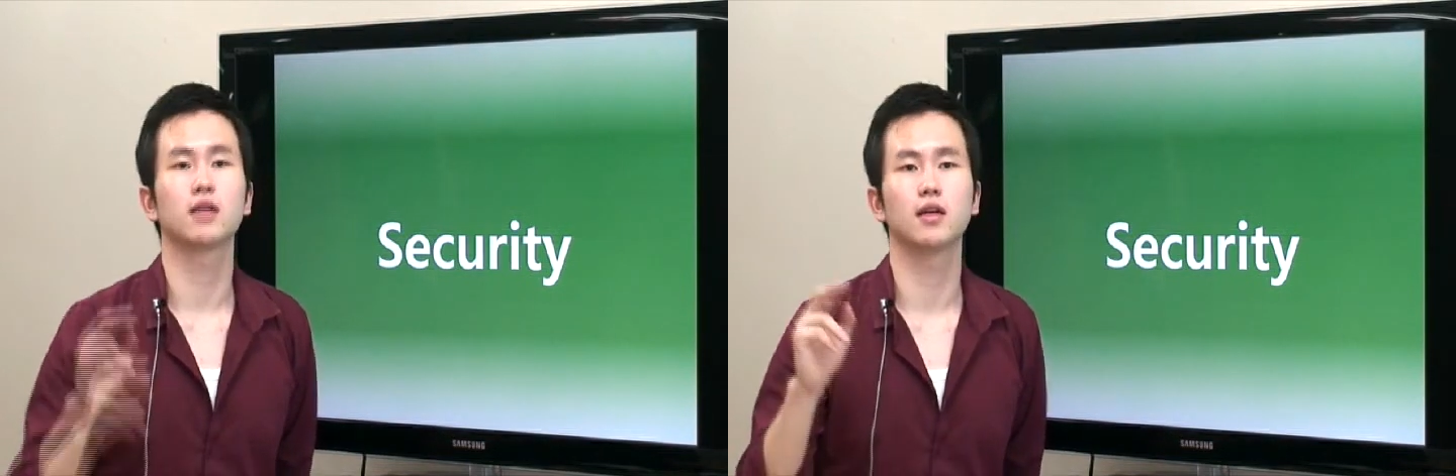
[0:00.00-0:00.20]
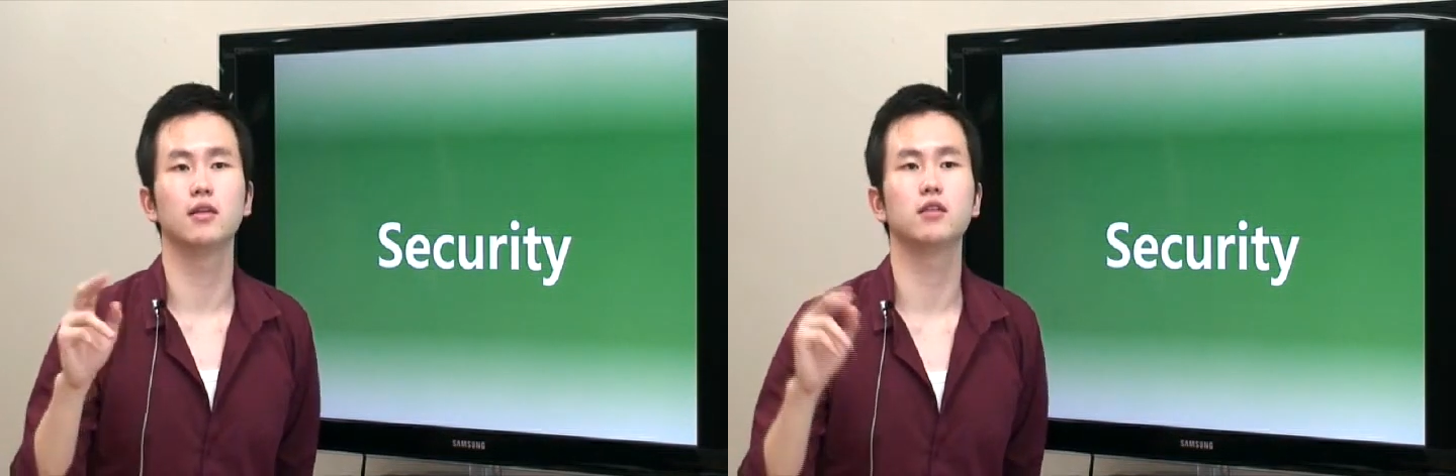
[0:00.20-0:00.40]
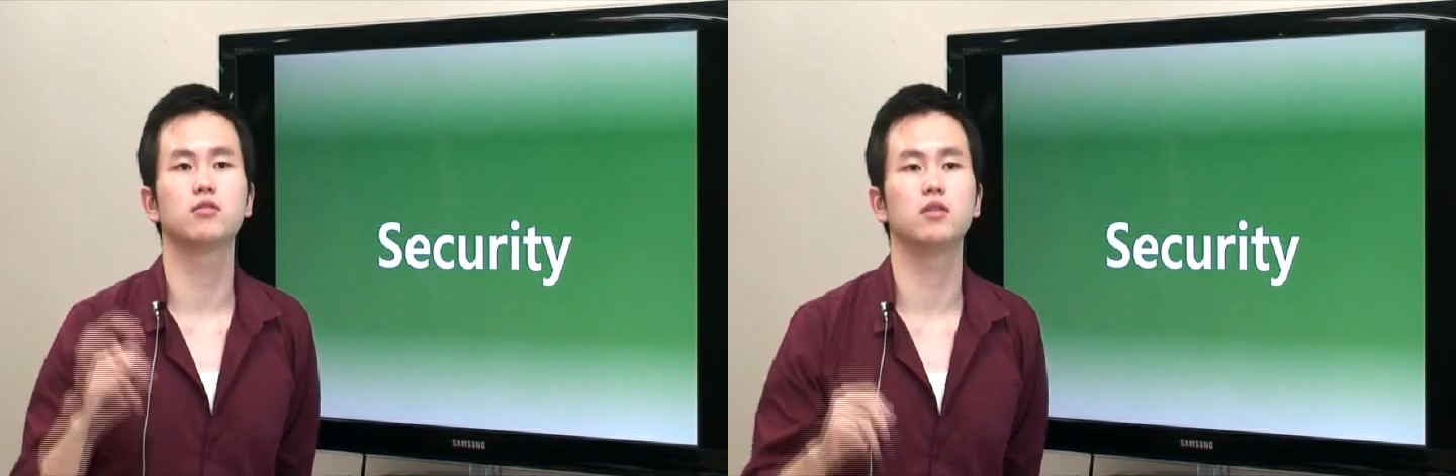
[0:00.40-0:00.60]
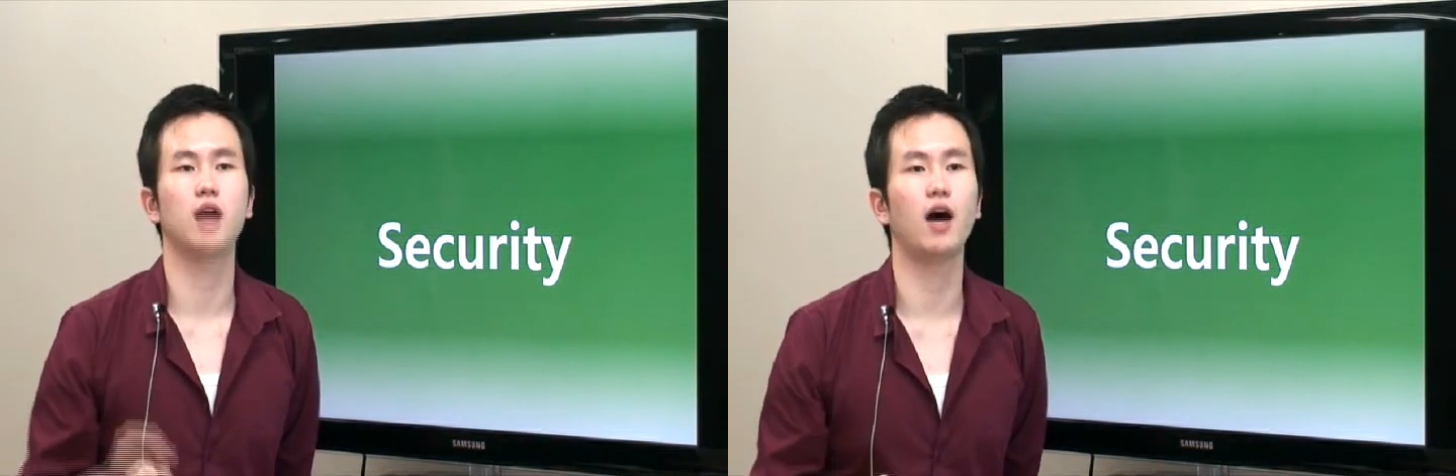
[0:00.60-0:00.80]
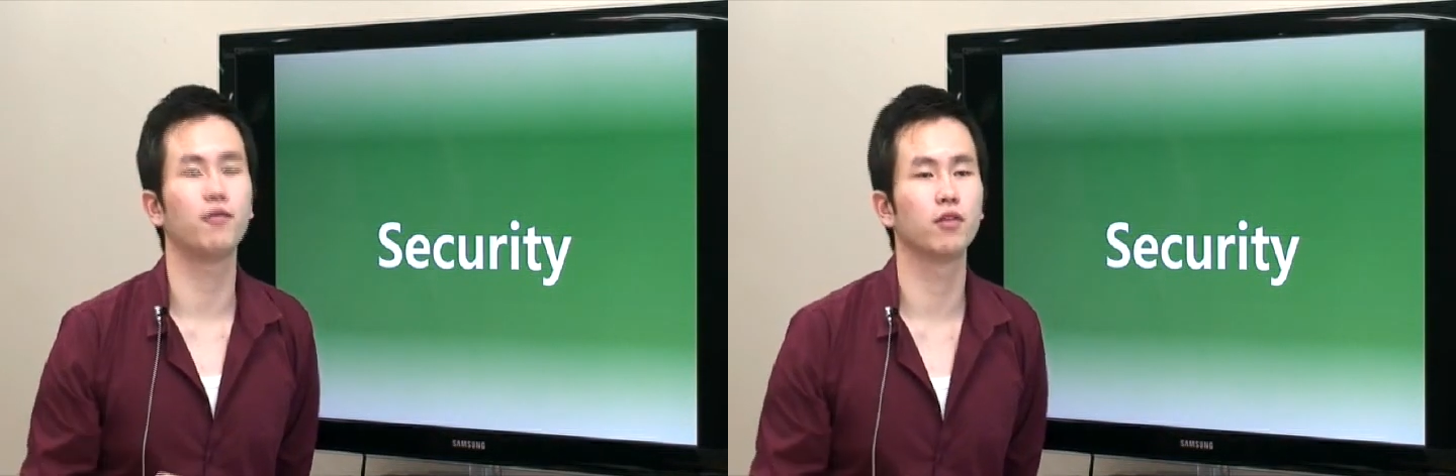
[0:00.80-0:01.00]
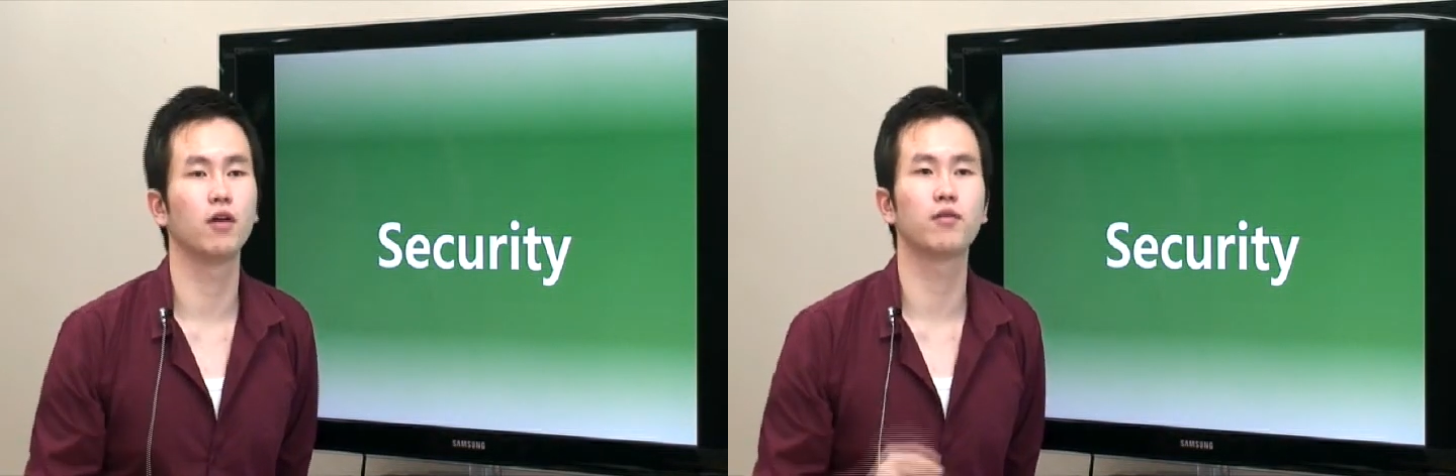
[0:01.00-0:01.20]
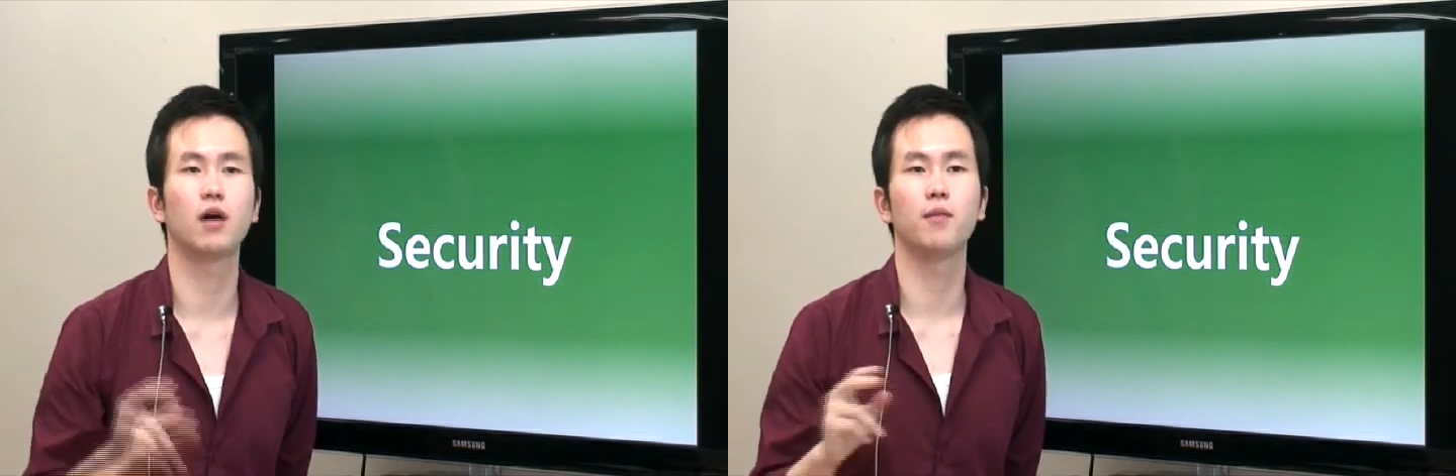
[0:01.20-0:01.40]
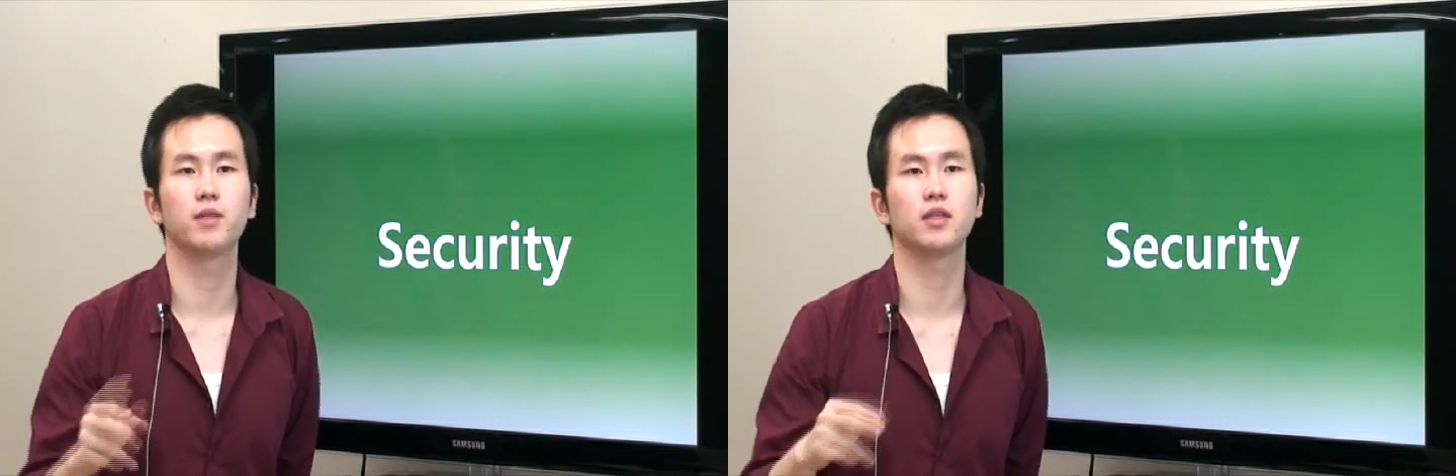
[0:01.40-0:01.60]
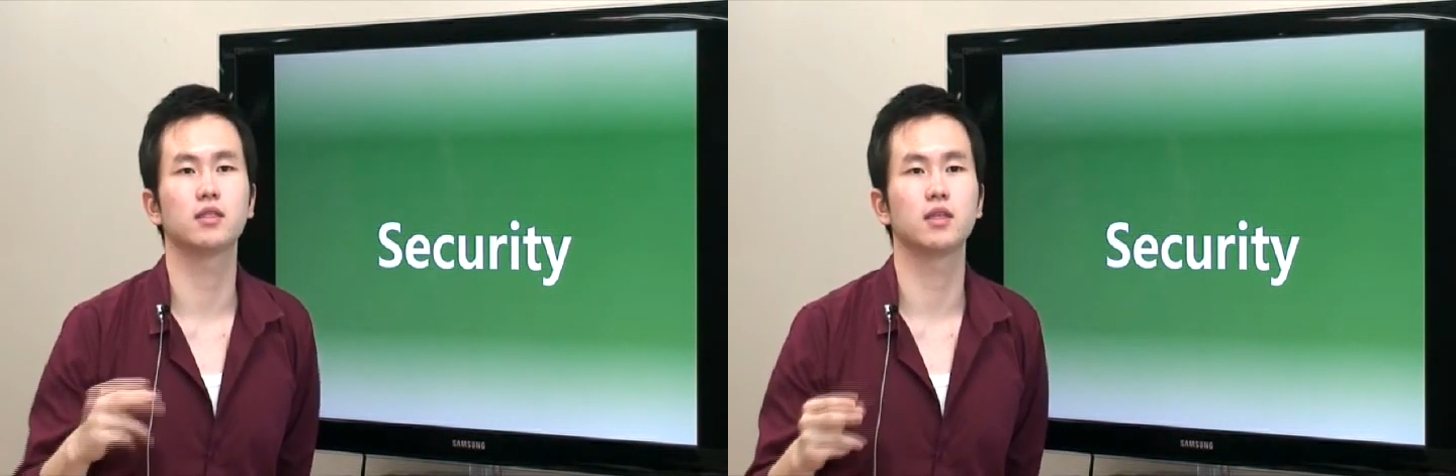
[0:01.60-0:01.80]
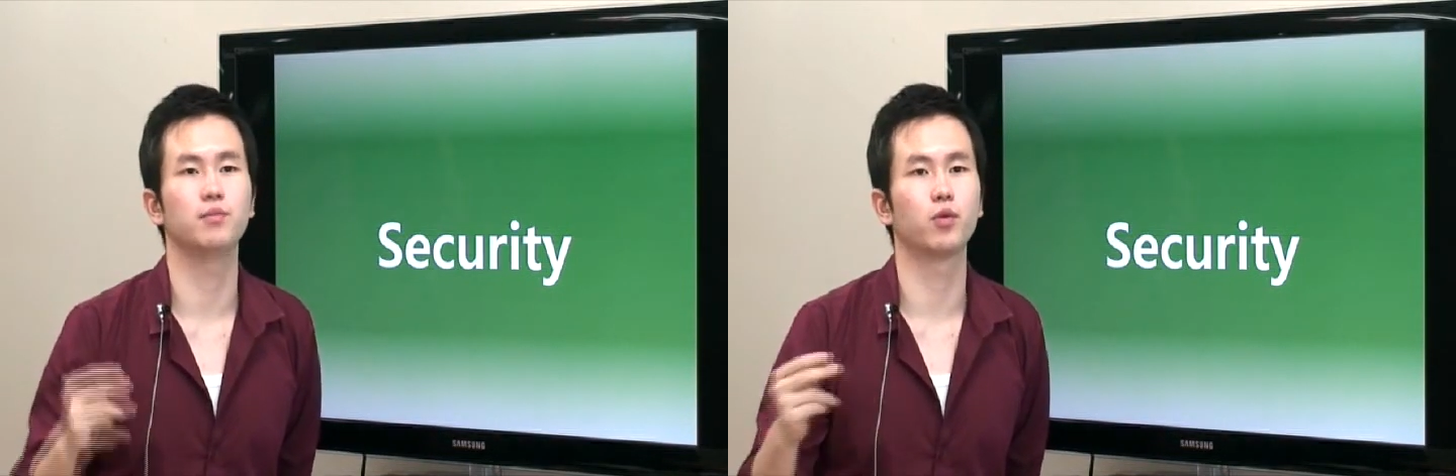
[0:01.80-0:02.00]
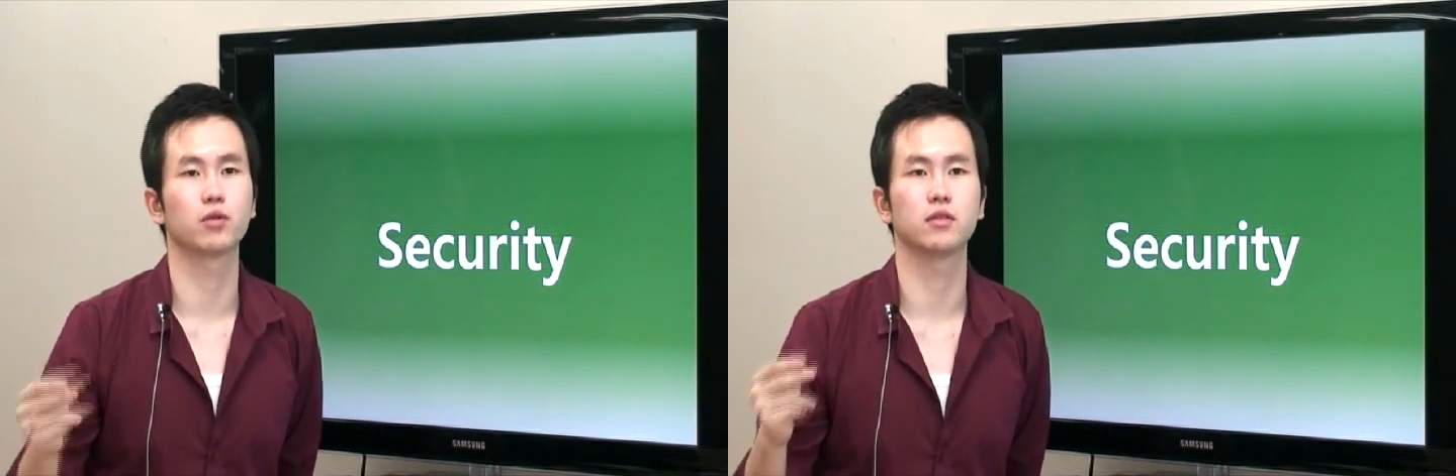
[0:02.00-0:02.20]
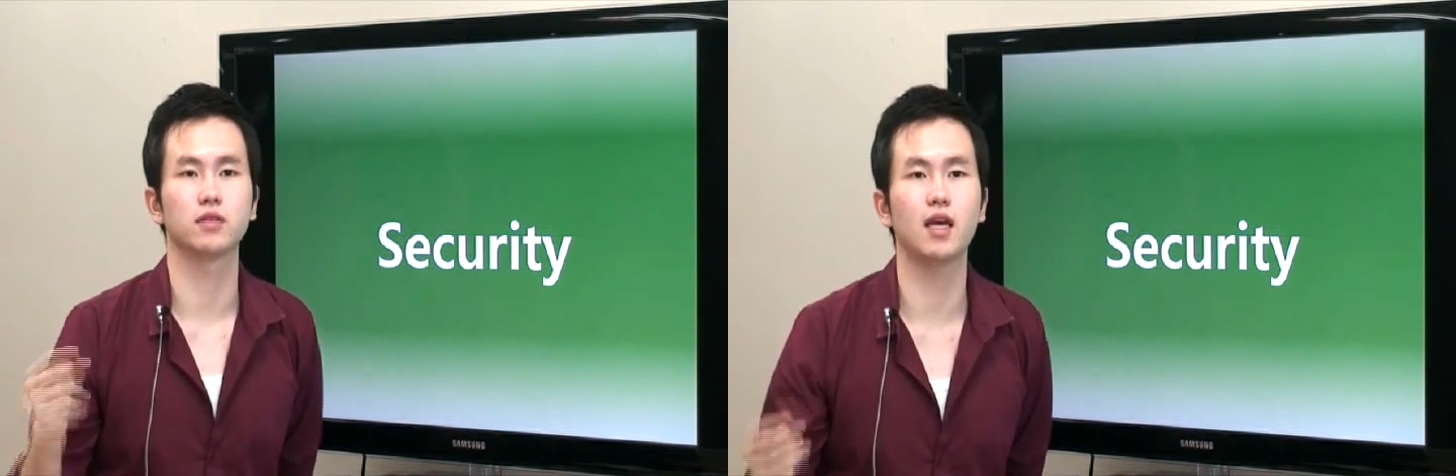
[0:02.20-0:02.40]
can lead to the outflow of companies' important